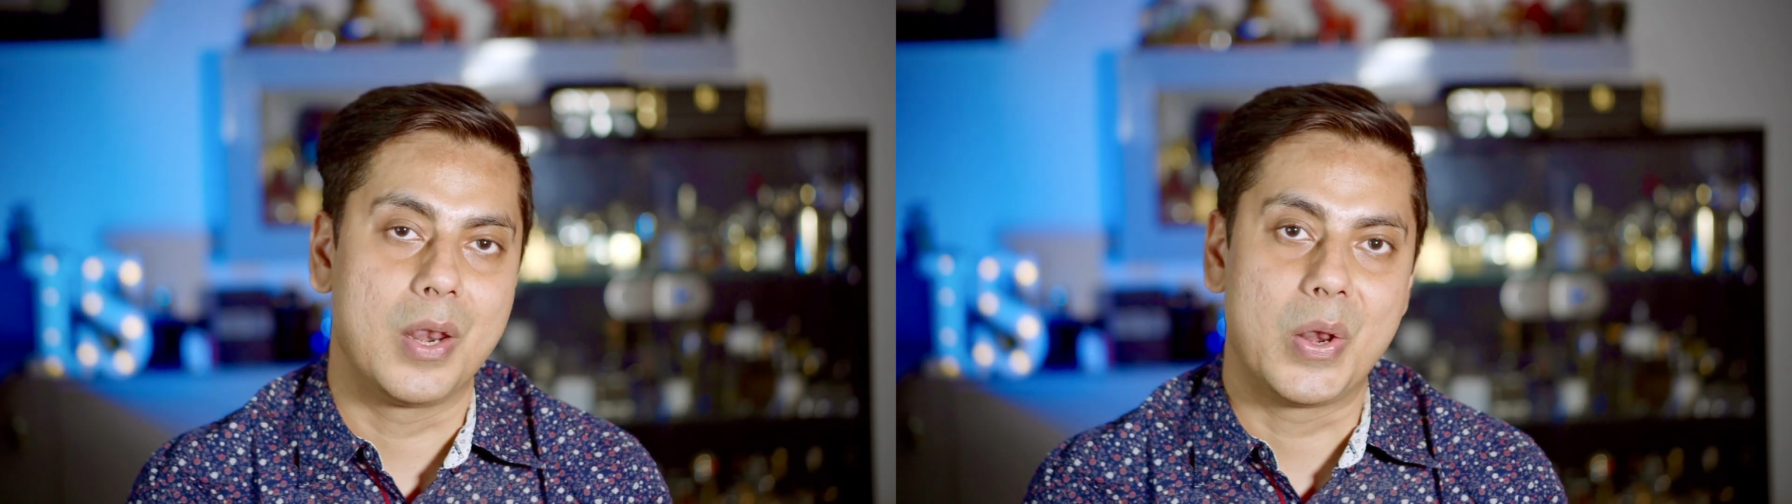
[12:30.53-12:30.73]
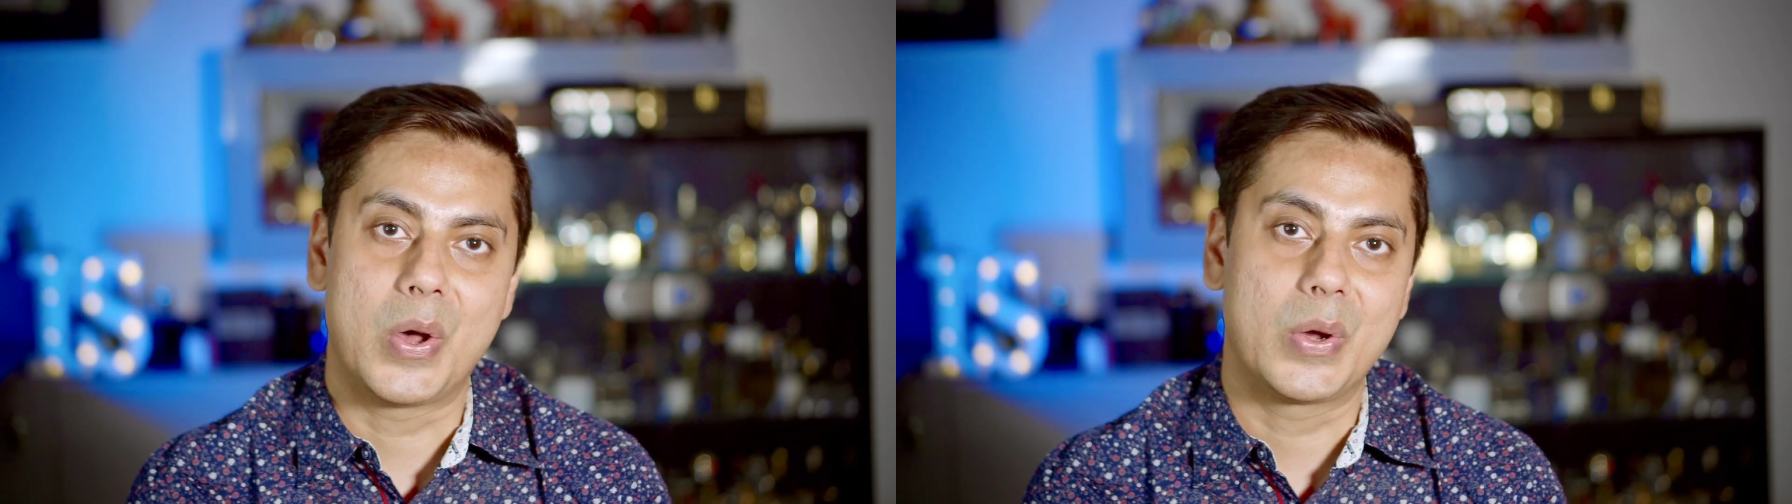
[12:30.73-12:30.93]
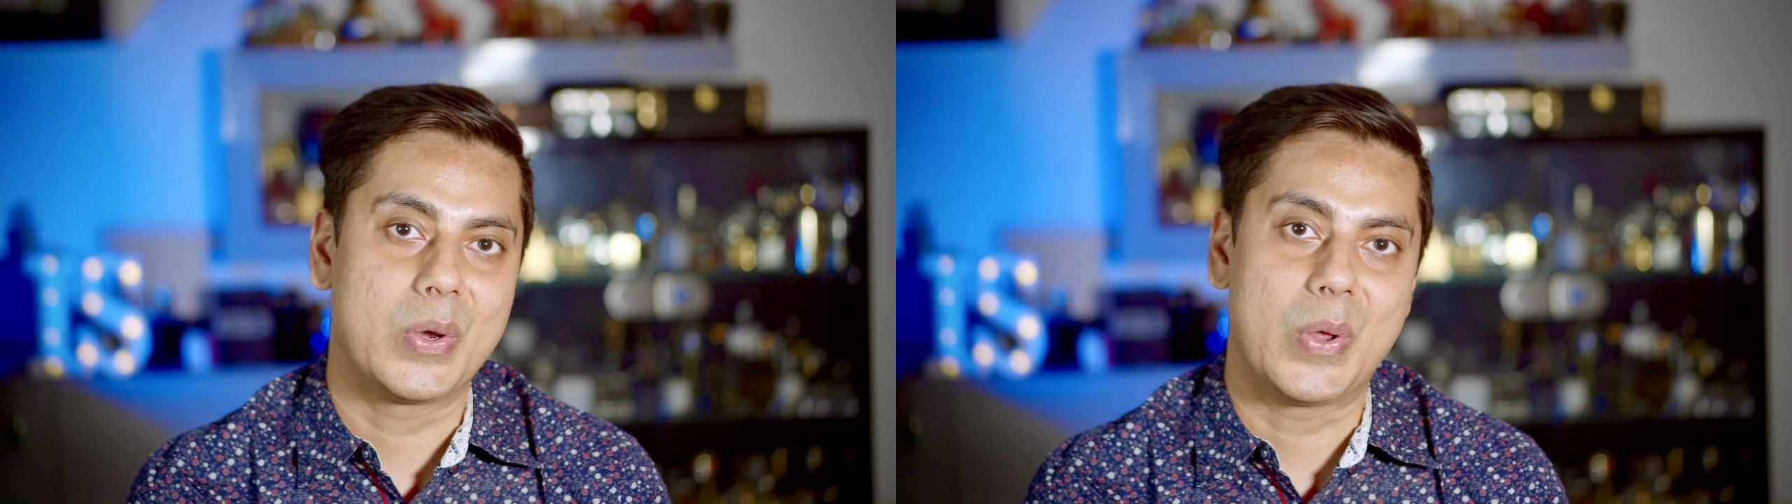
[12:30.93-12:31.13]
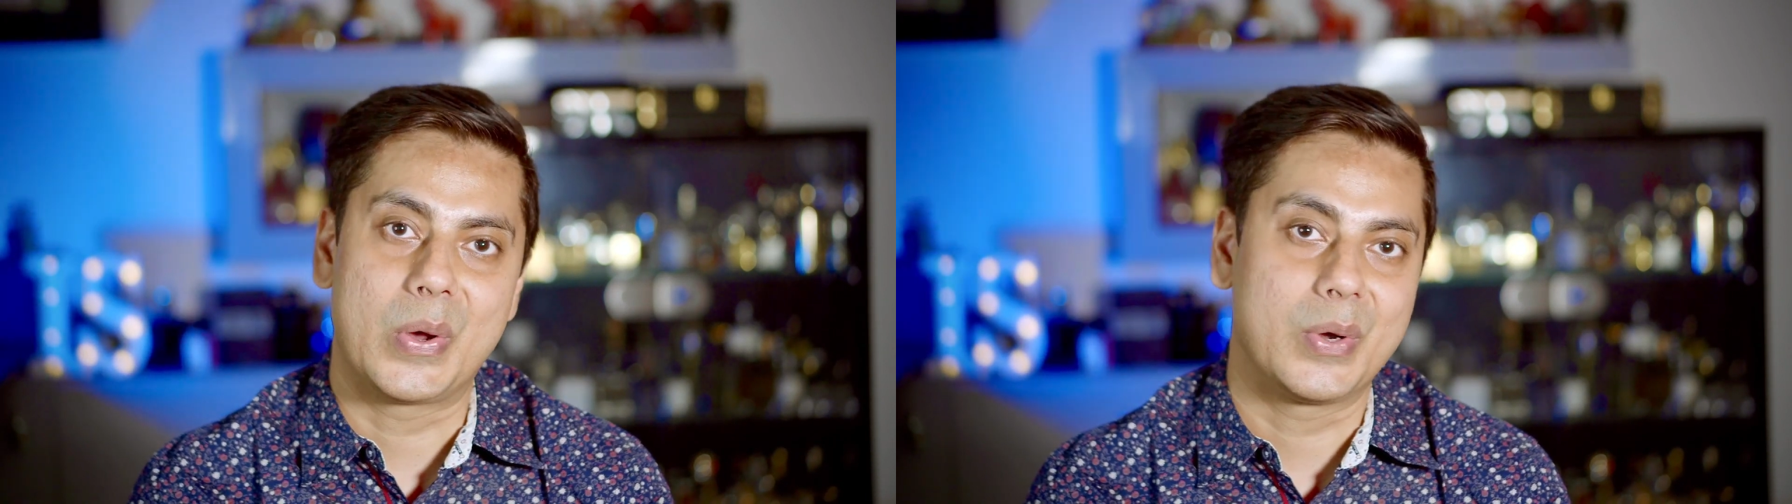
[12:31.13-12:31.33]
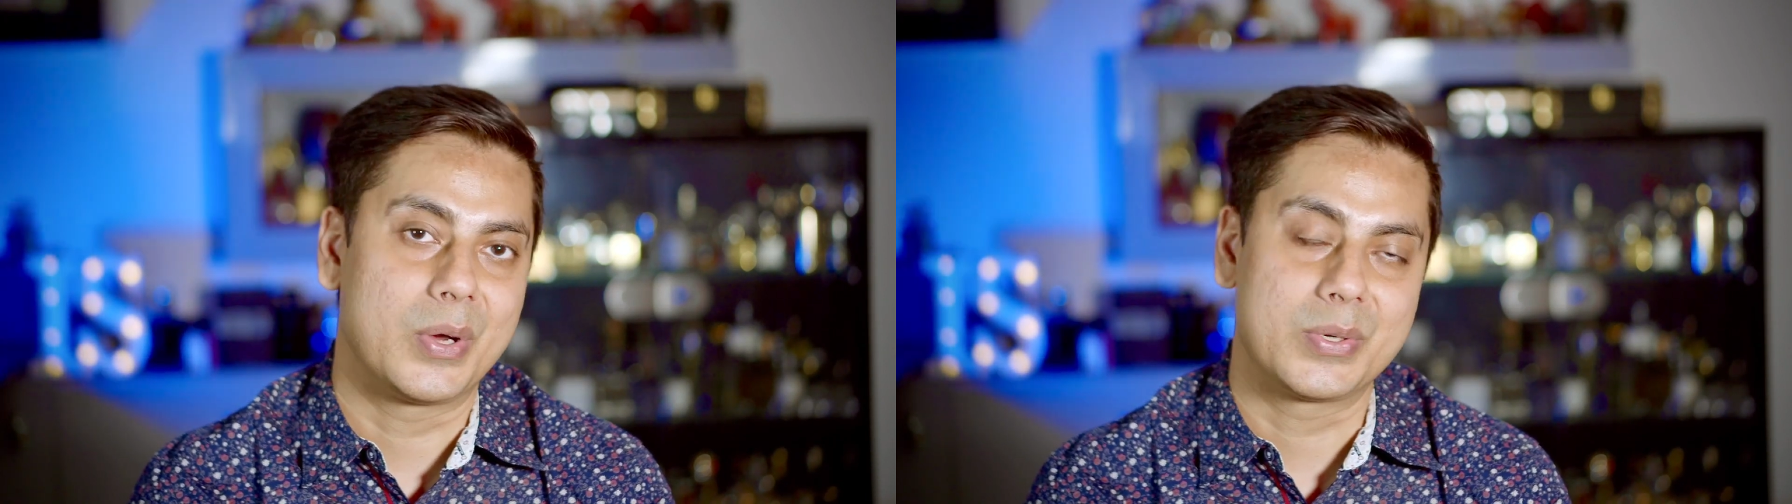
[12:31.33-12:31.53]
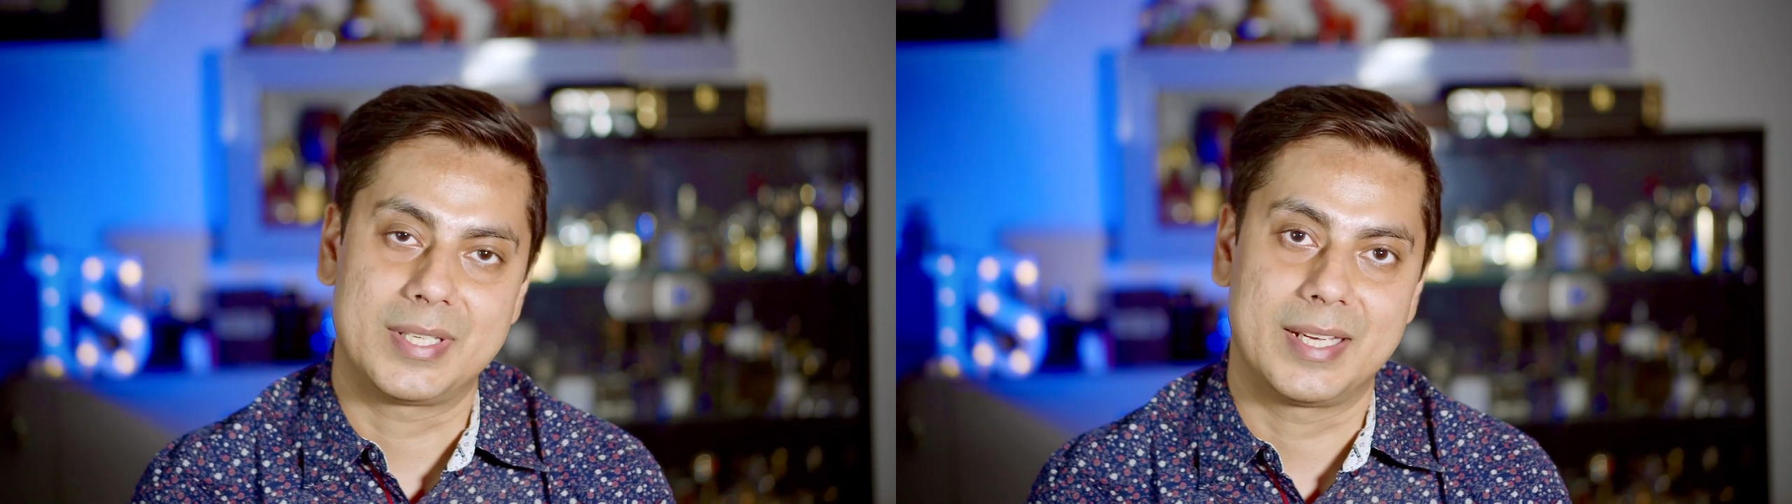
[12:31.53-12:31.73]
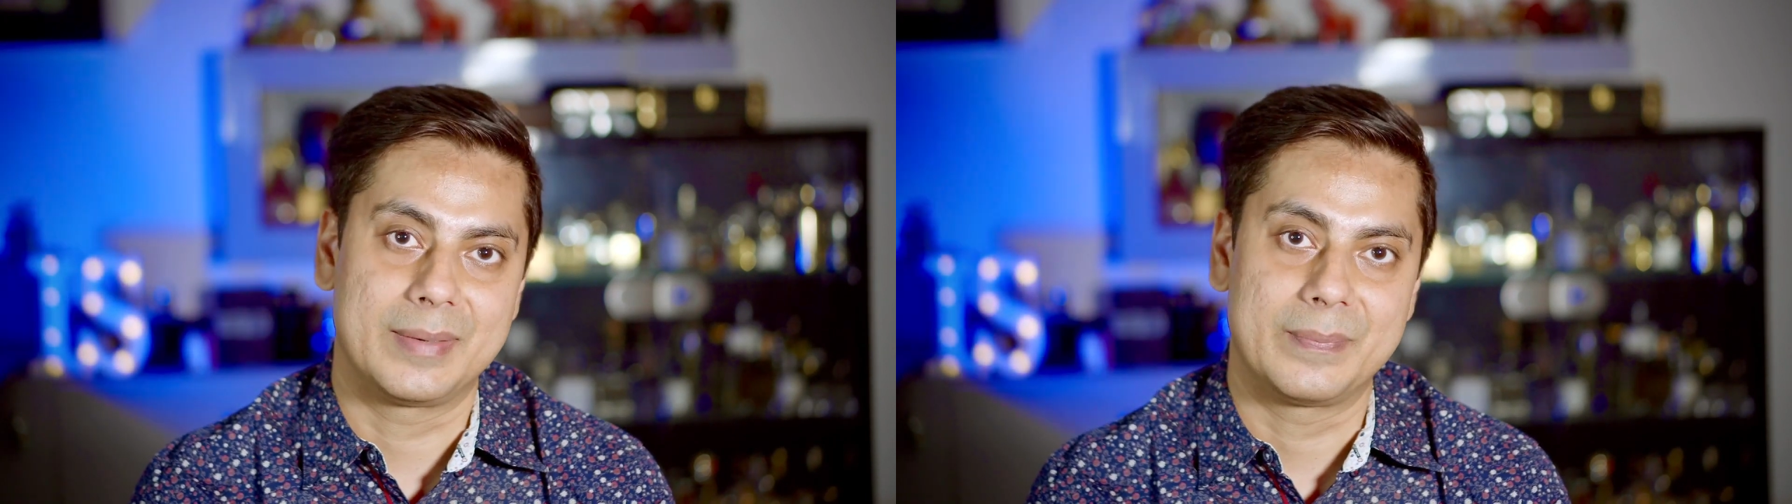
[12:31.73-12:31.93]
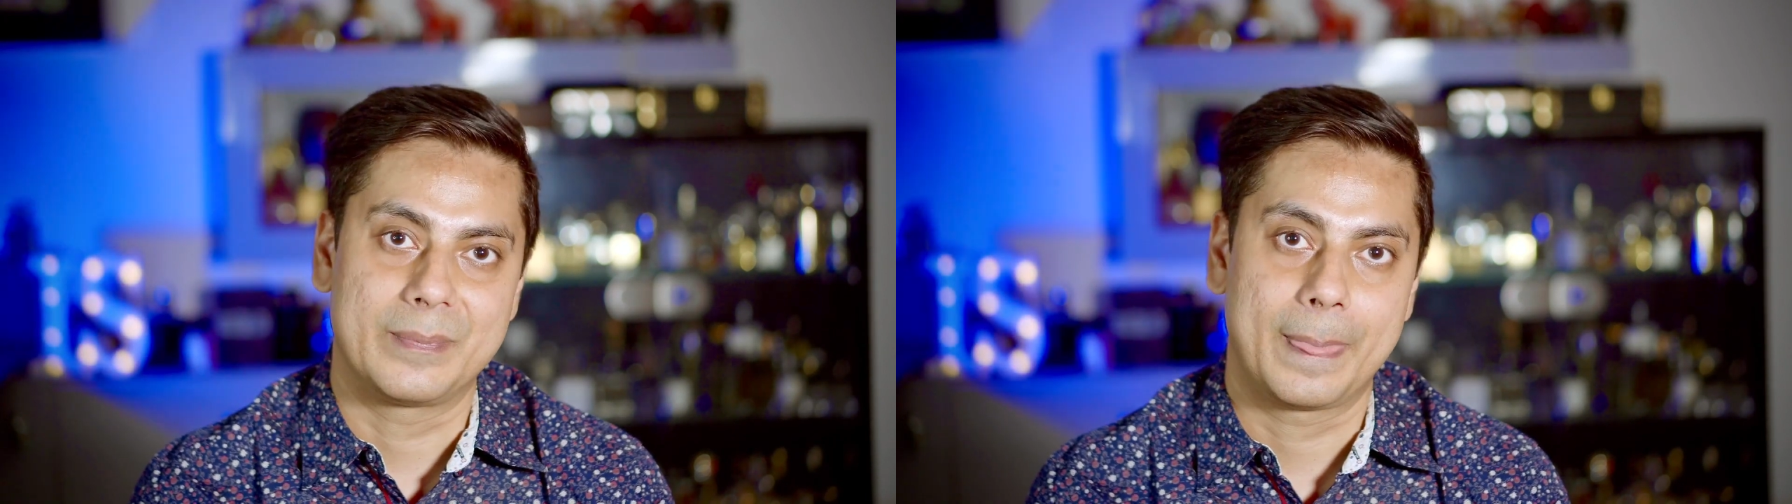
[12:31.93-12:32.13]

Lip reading: long time.